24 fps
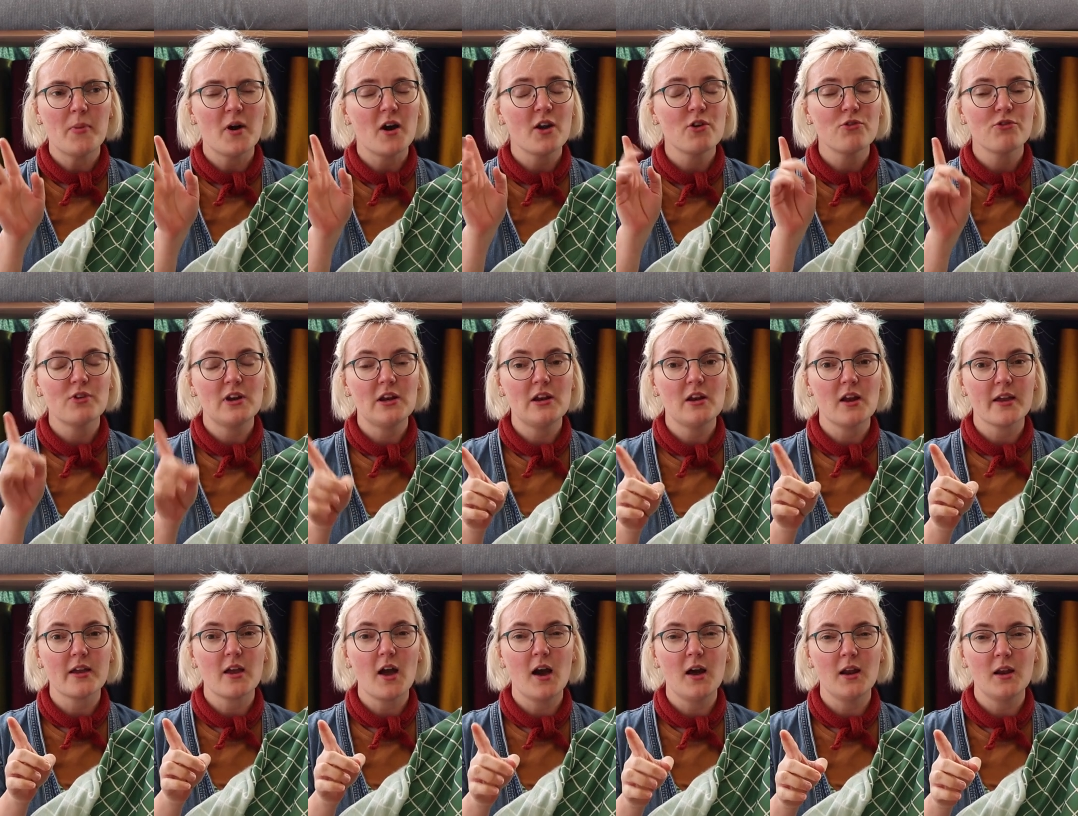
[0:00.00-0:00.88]
but I really
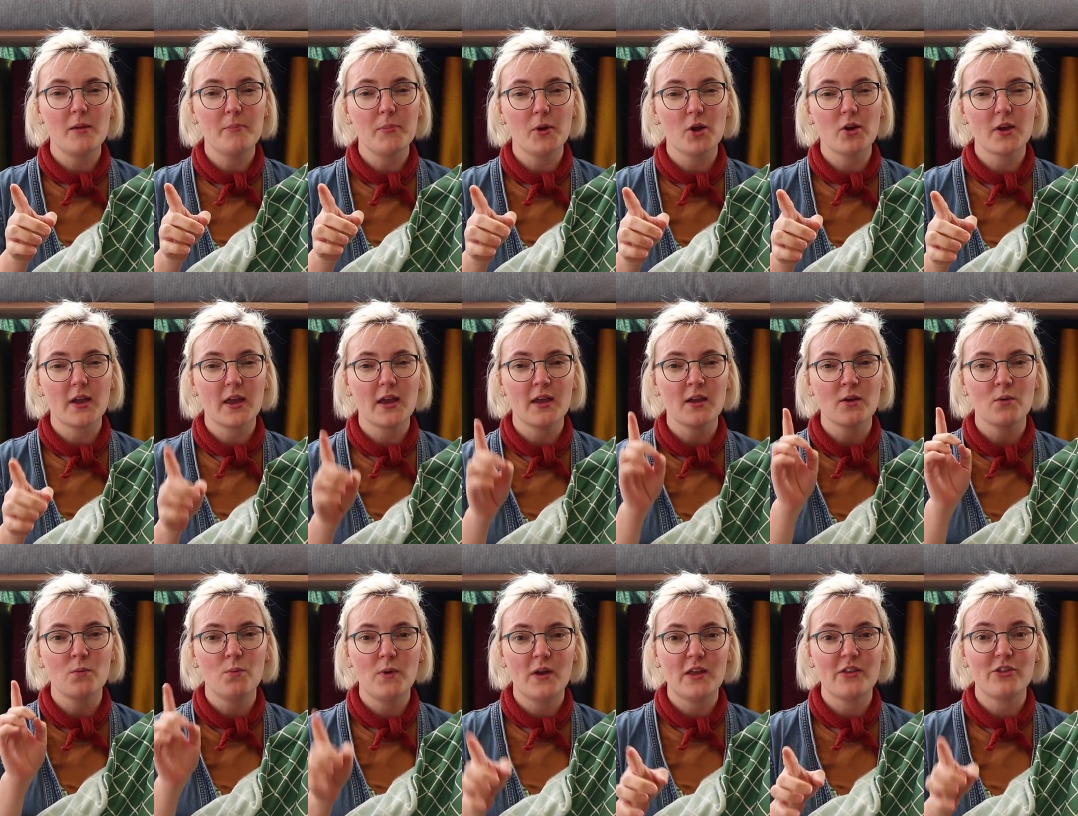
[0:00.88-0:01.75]
like colour
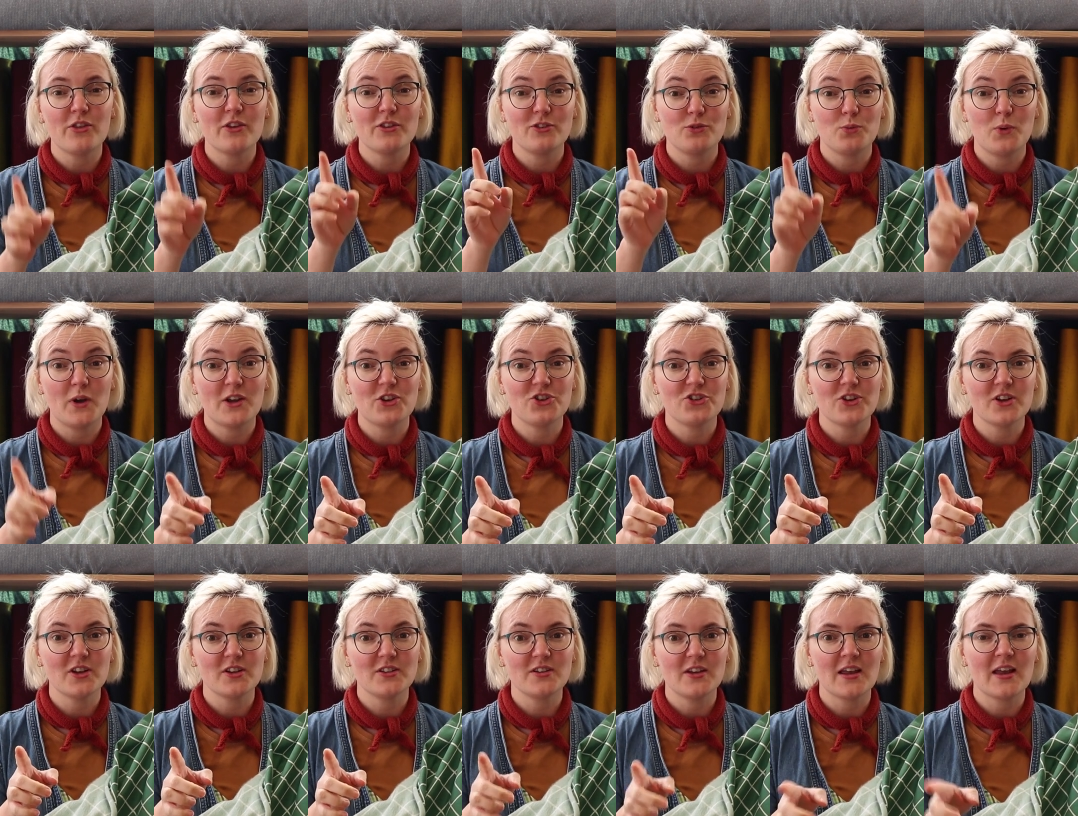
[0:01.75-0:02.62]
blocking with
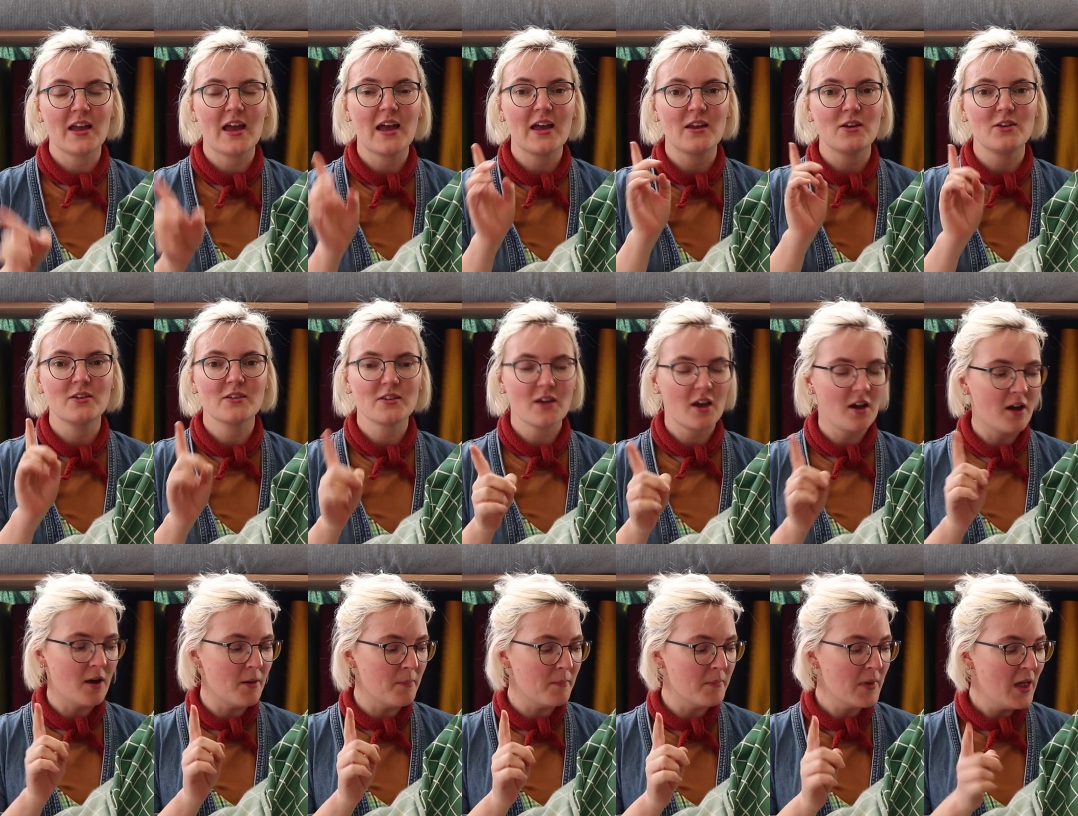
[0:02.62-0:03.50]
sweatshirting, and
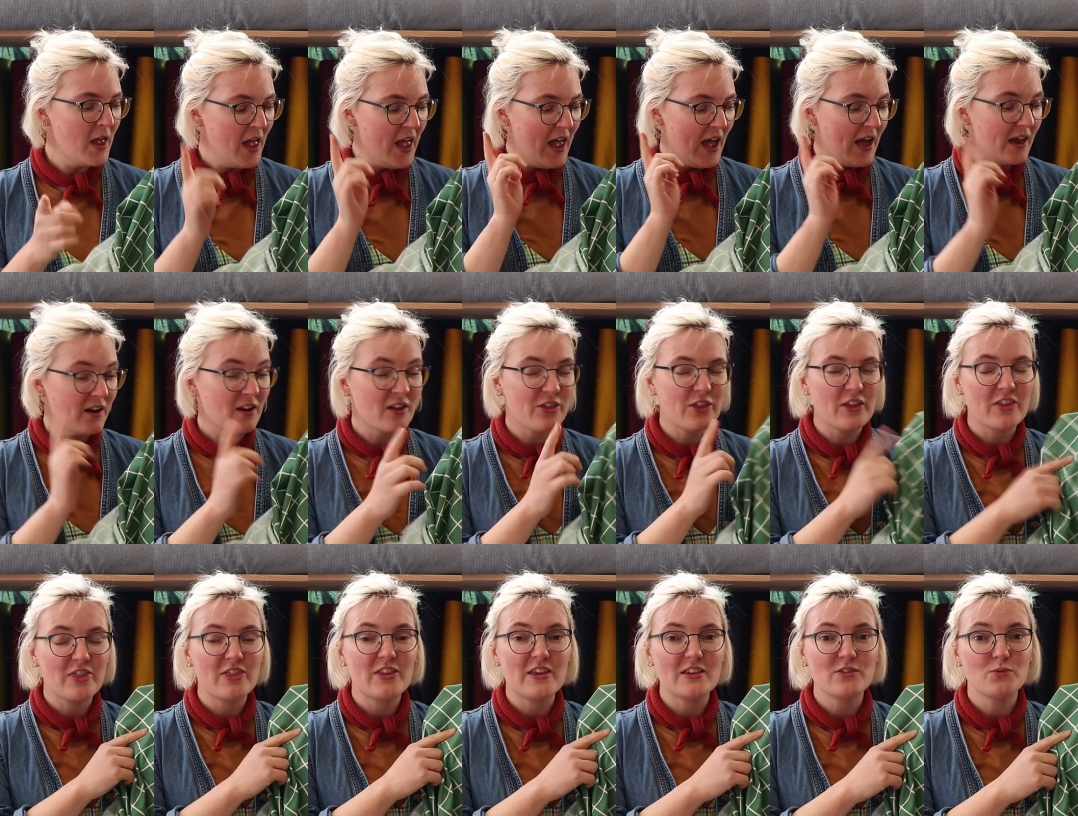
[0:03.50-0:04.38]
I
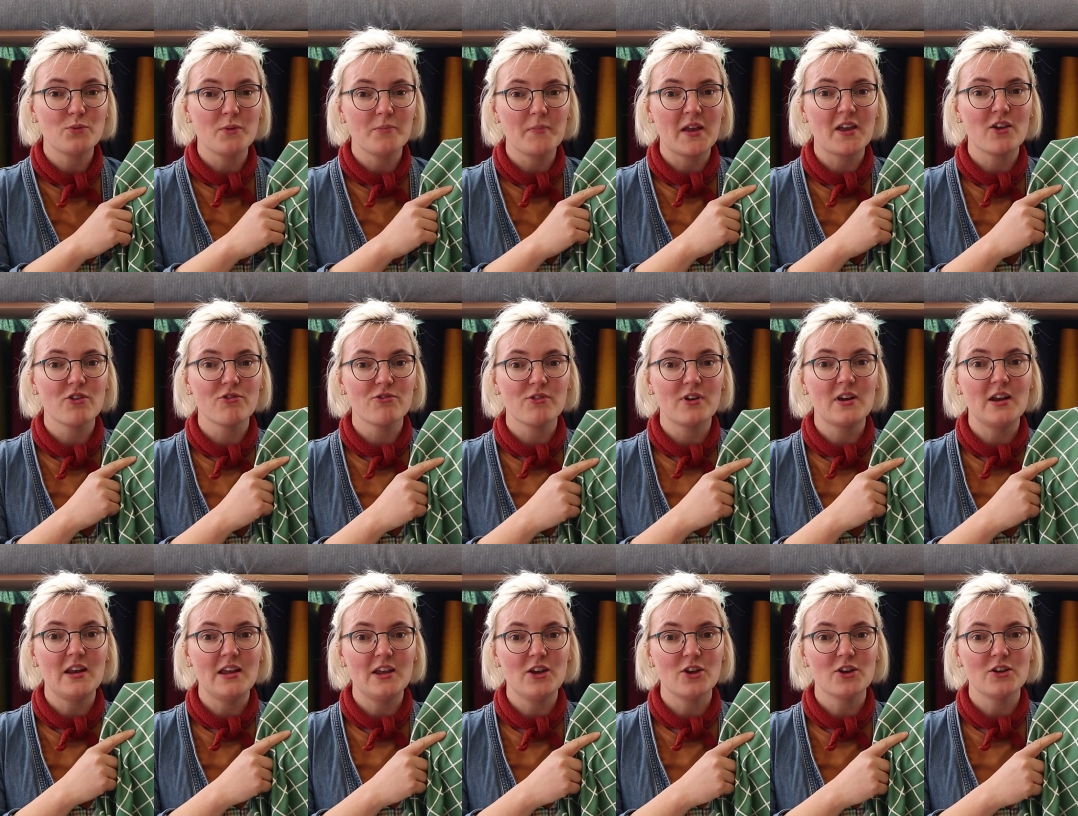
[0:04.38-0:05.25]
think this would make a
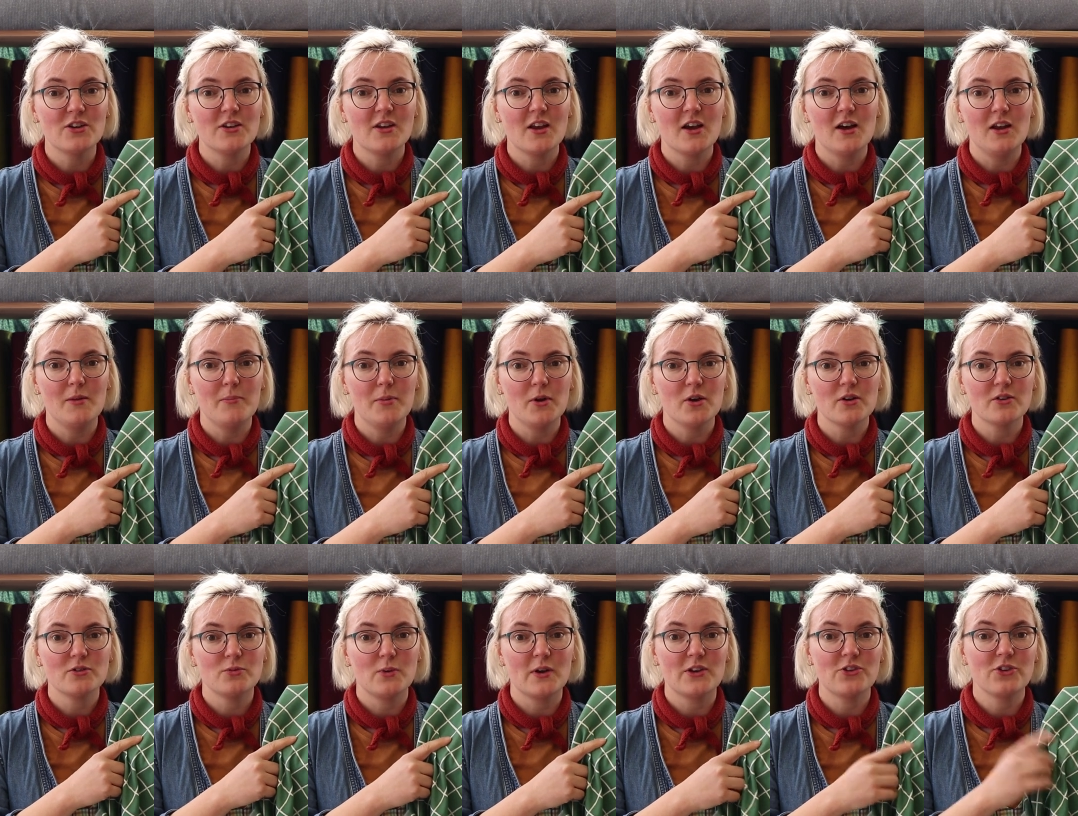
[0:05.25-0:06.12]
really good colour
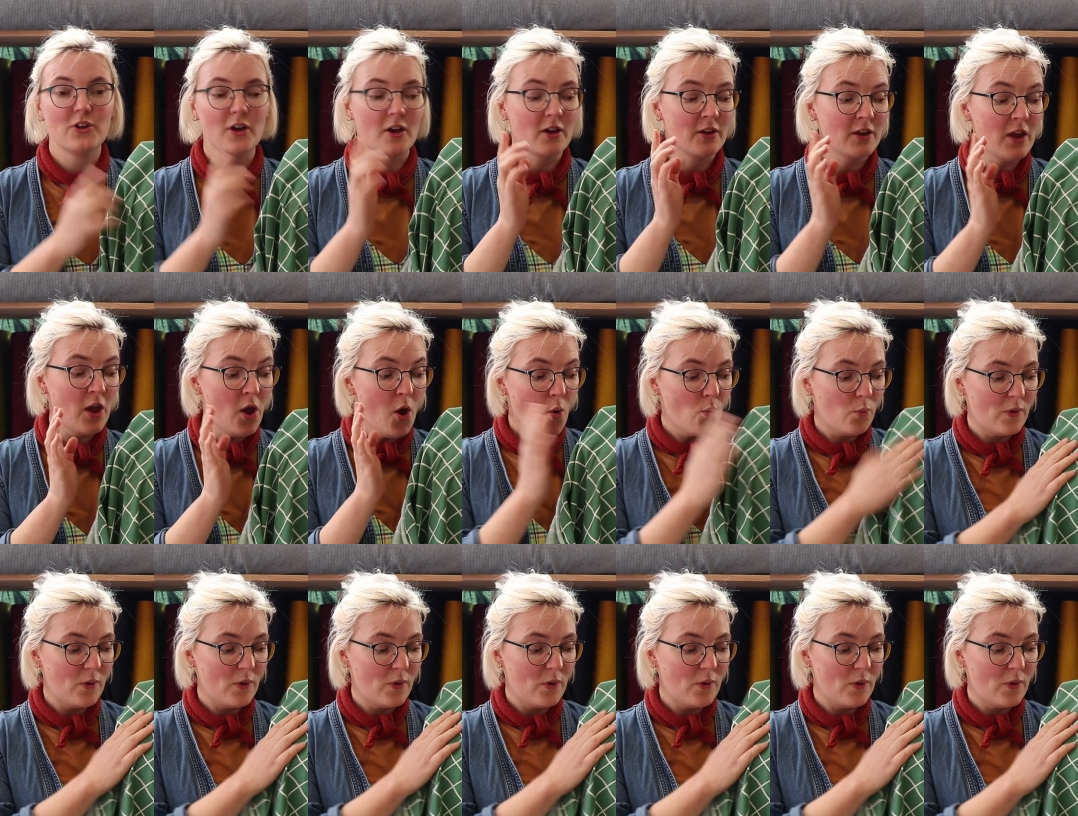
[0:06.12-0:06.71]
block sweatshirt.